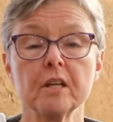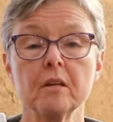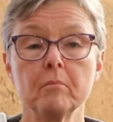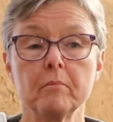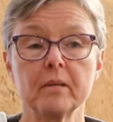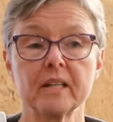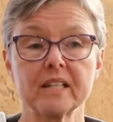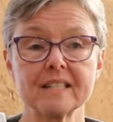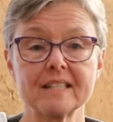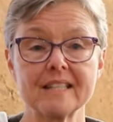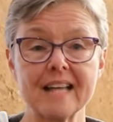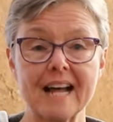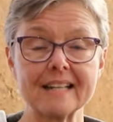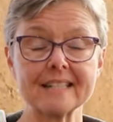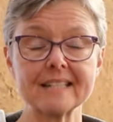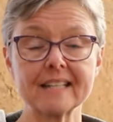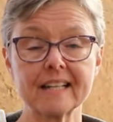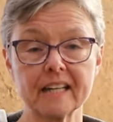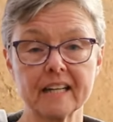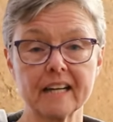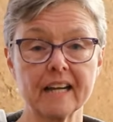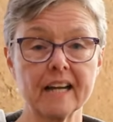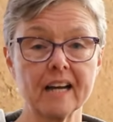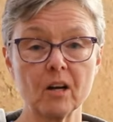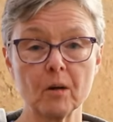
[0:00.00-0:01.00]
because that's
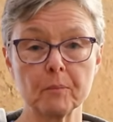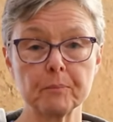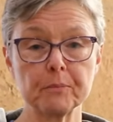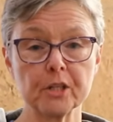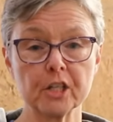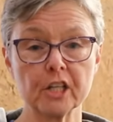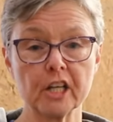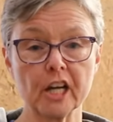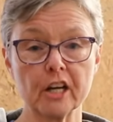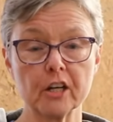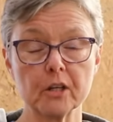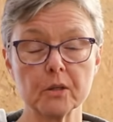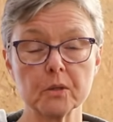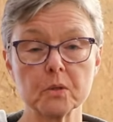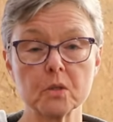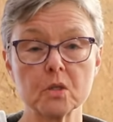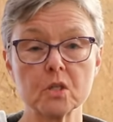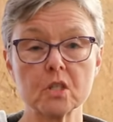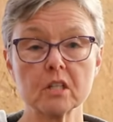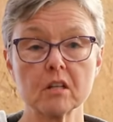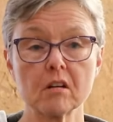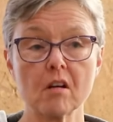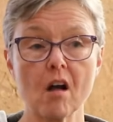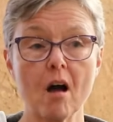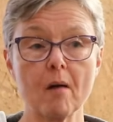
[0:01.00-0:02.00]
gonna help the
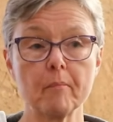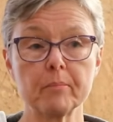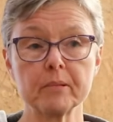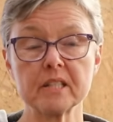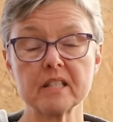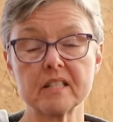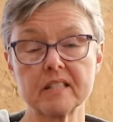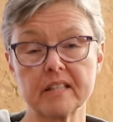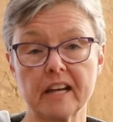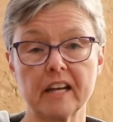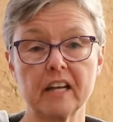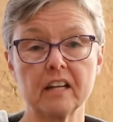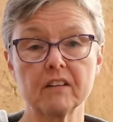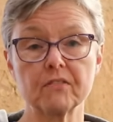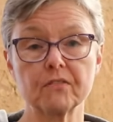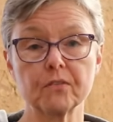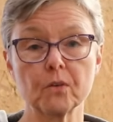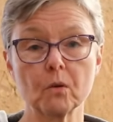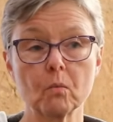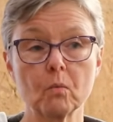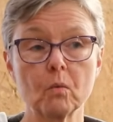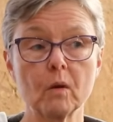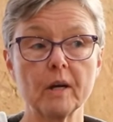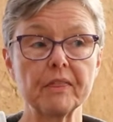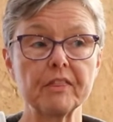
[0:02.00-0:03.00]
goats compensate
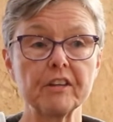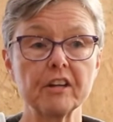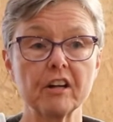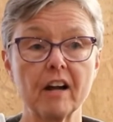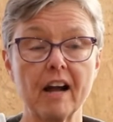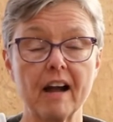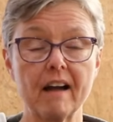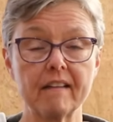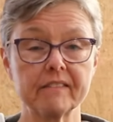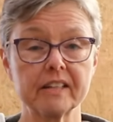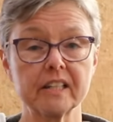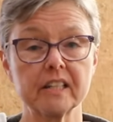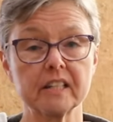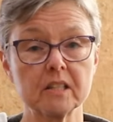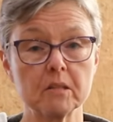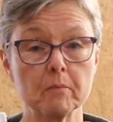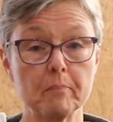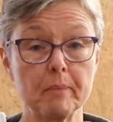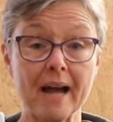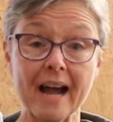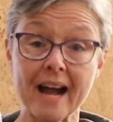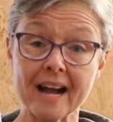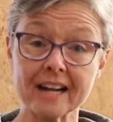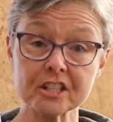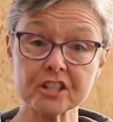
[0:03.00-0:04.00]
for what they're having in the
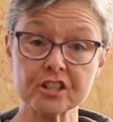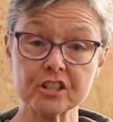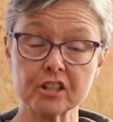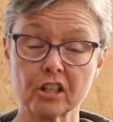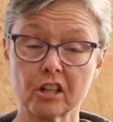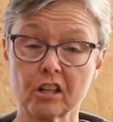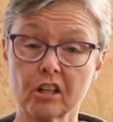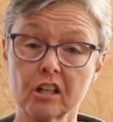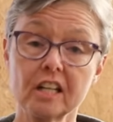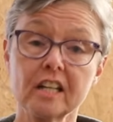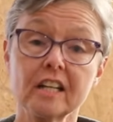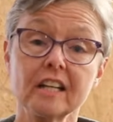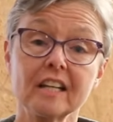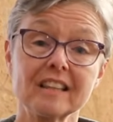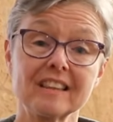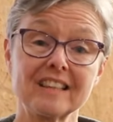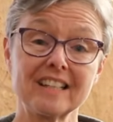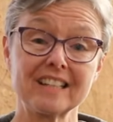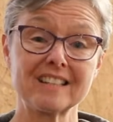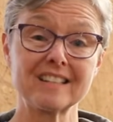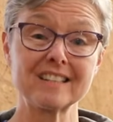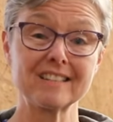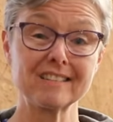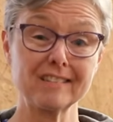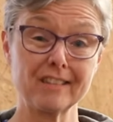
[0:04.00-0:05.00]
pasture
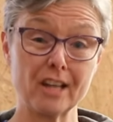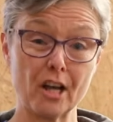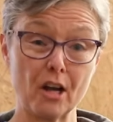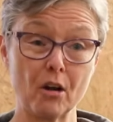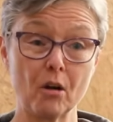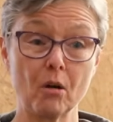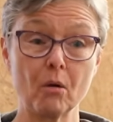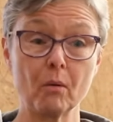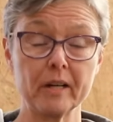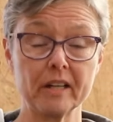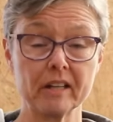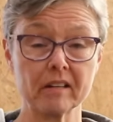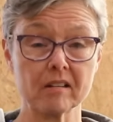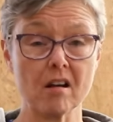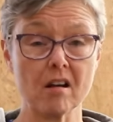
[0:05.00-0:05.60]
that's low in